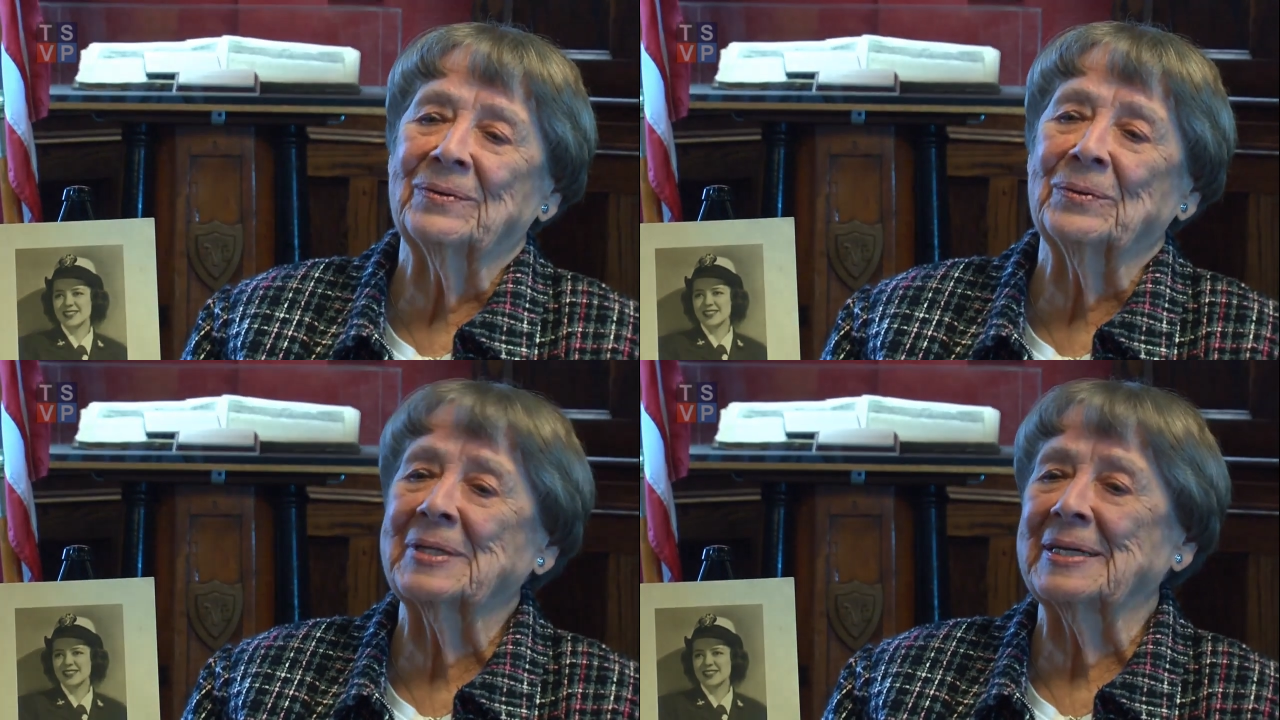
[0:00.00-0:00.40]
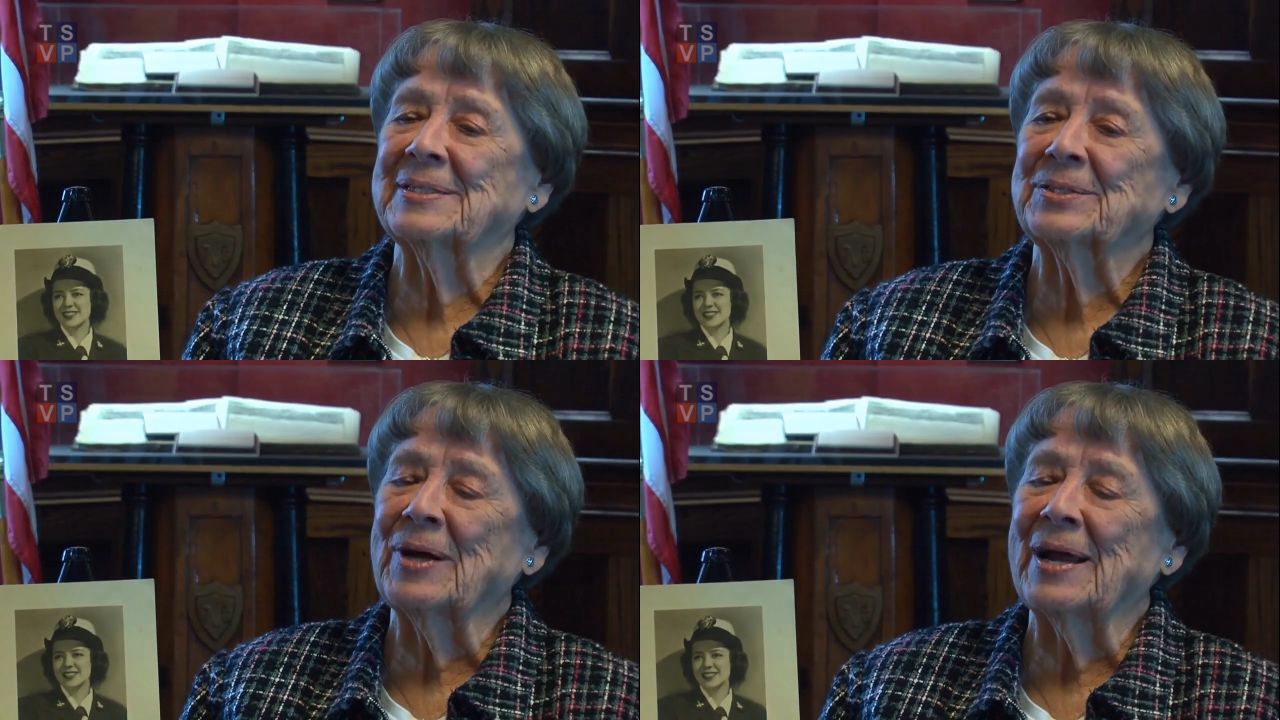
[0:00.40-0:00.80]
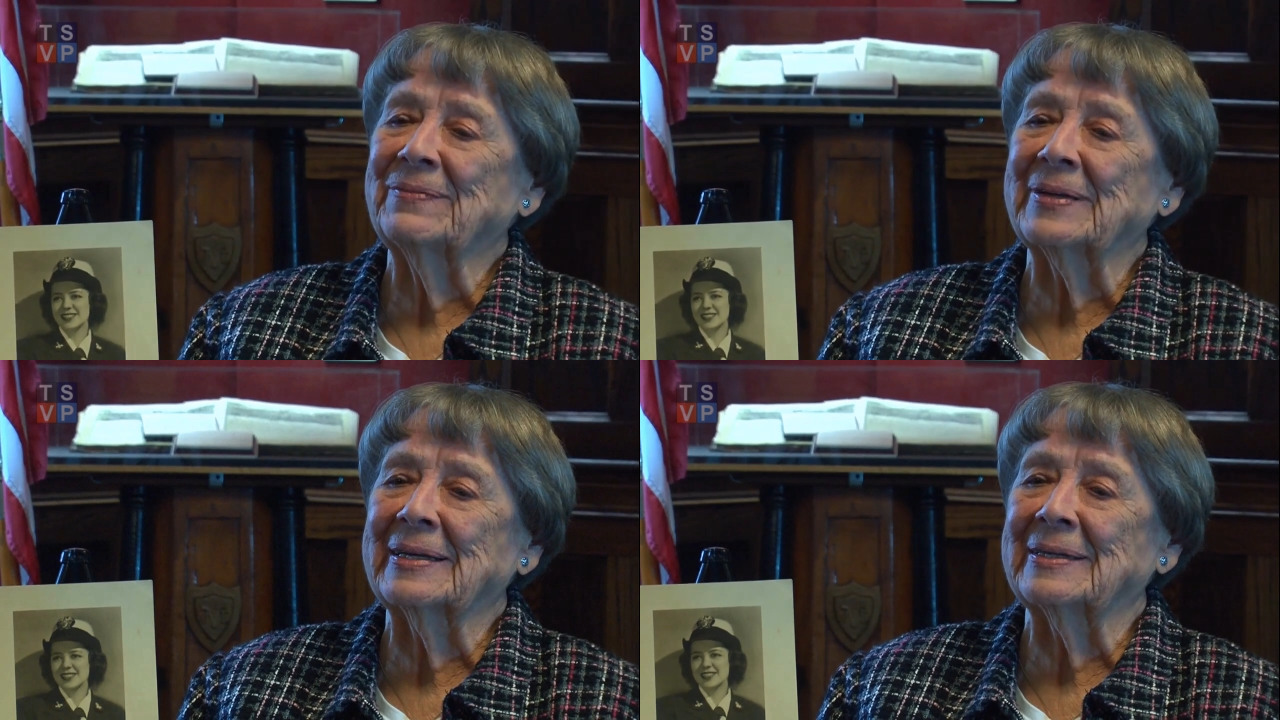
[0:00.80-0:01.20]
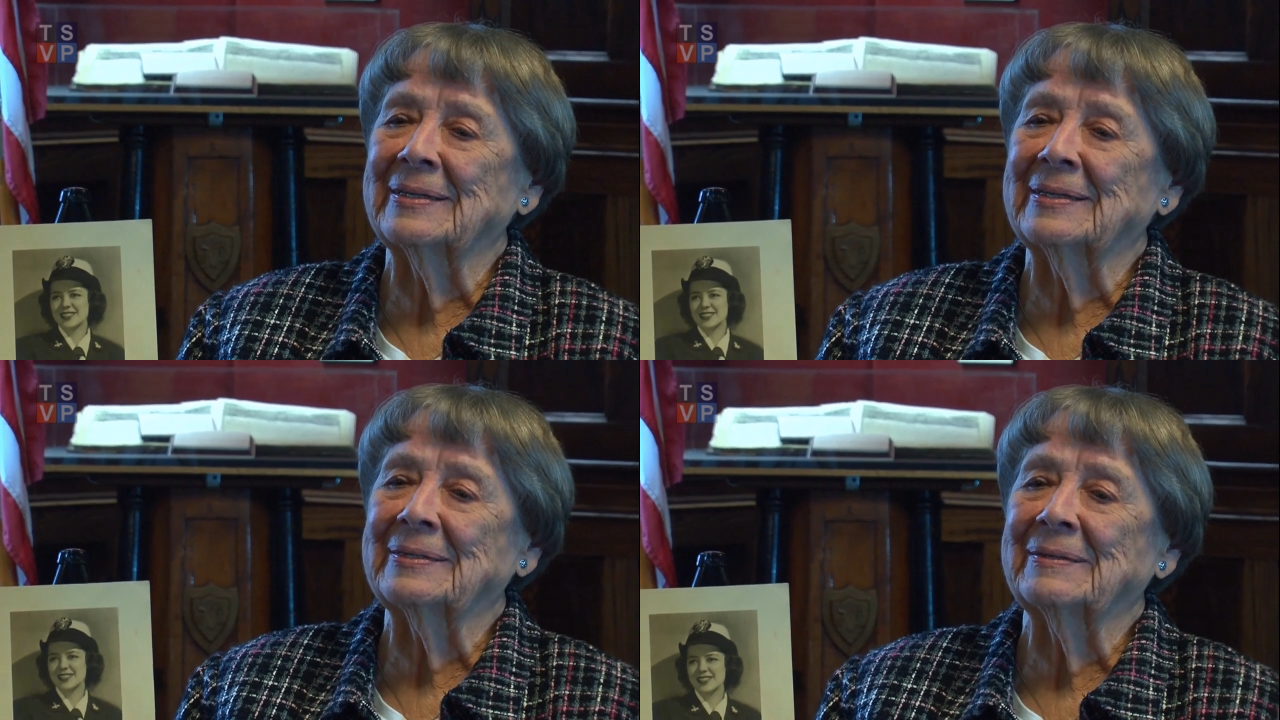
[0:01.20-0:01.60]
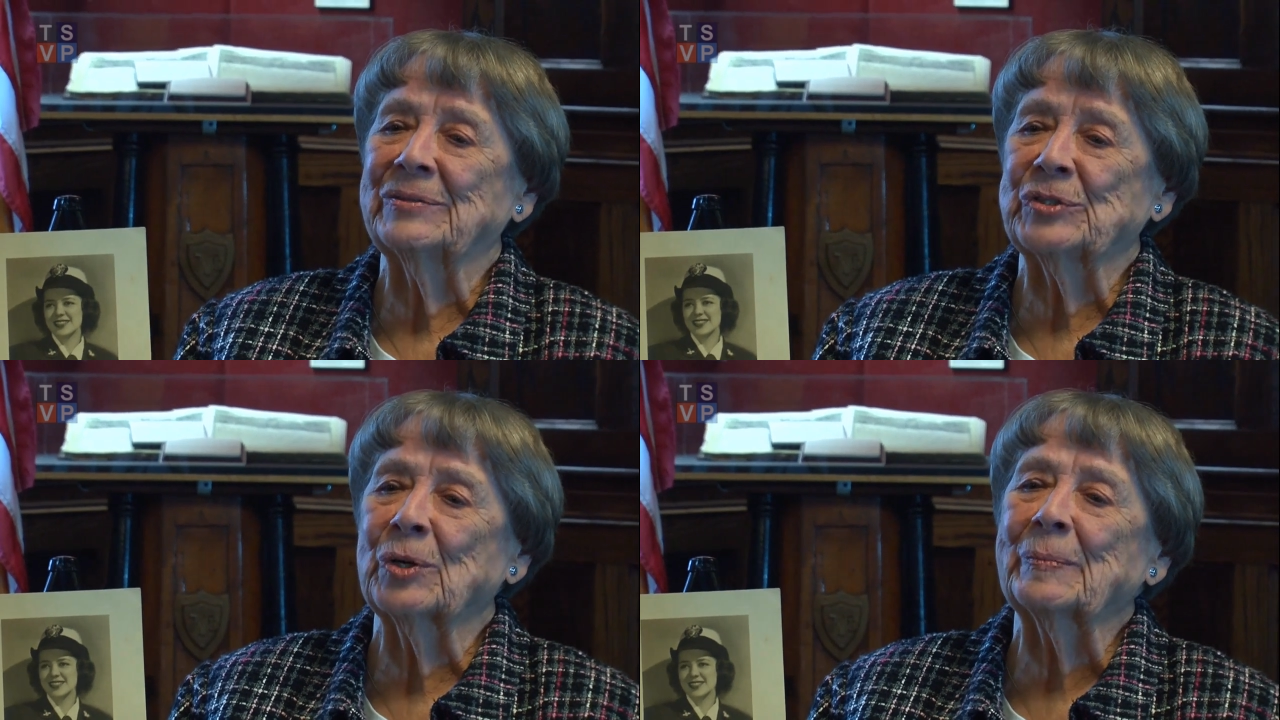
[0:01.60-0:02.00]
Speaker 1: whole day's traffic in uh,
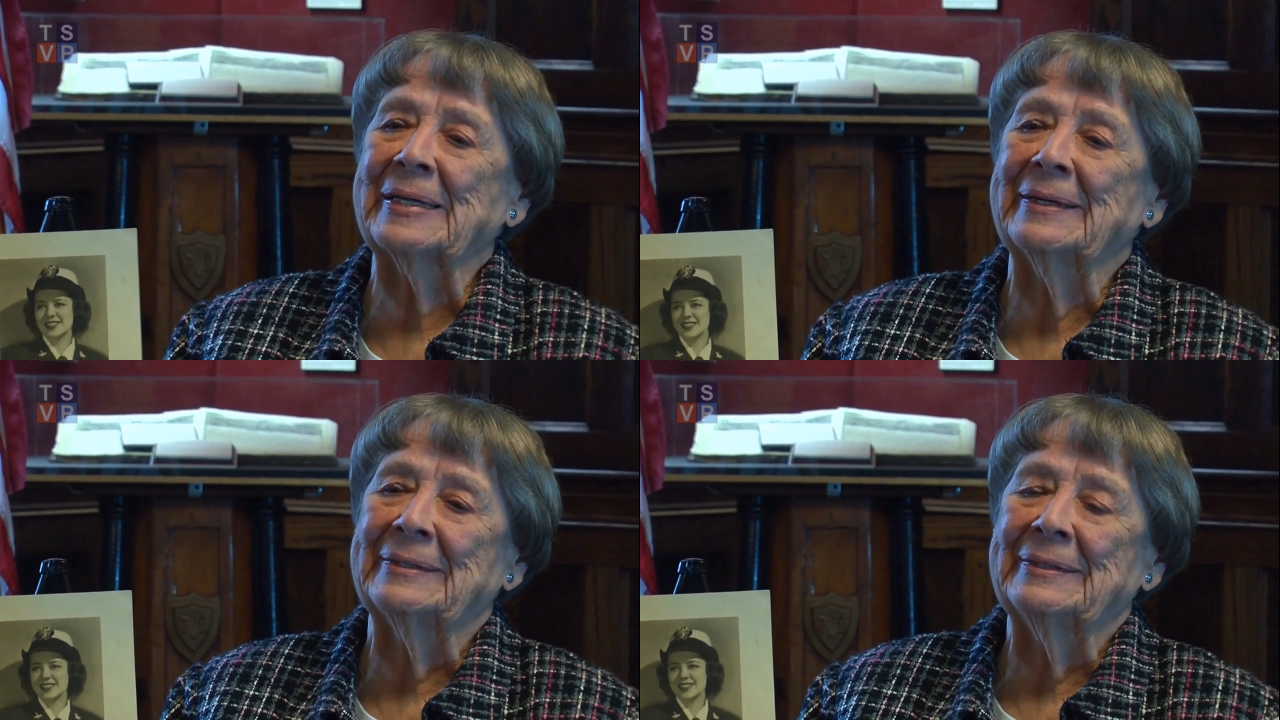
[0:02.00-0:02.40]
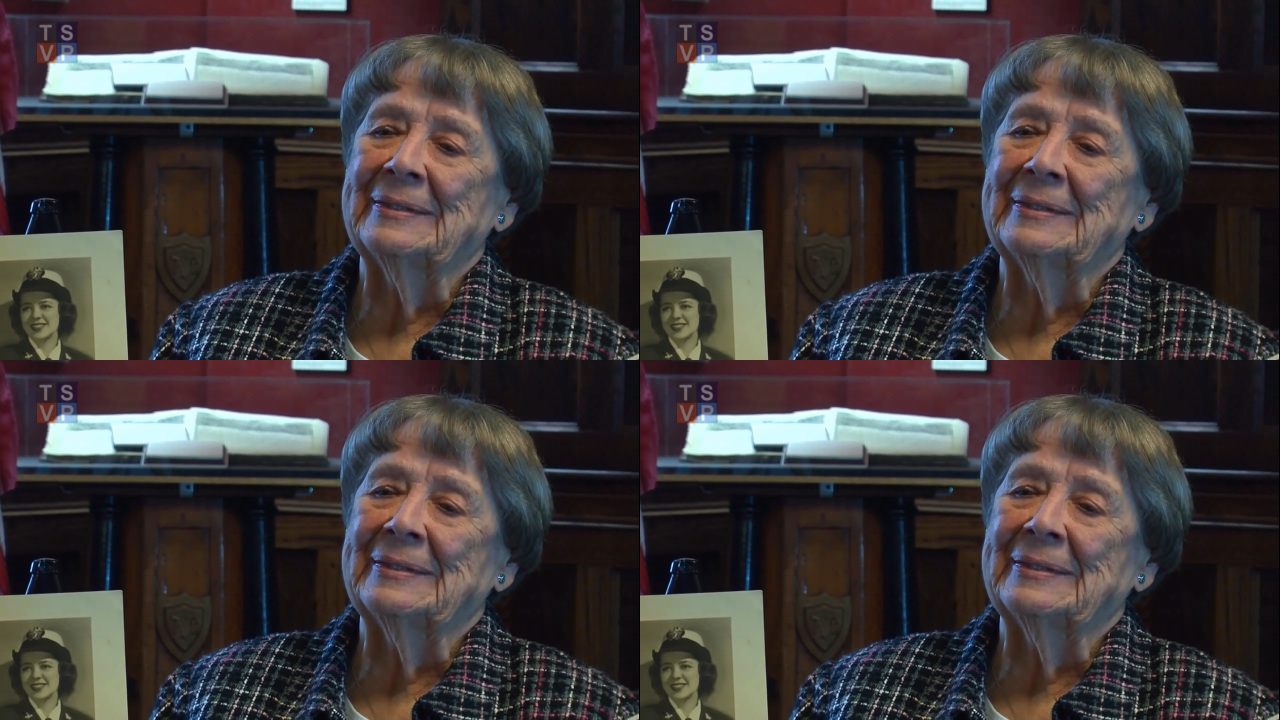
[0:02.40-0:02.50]
German.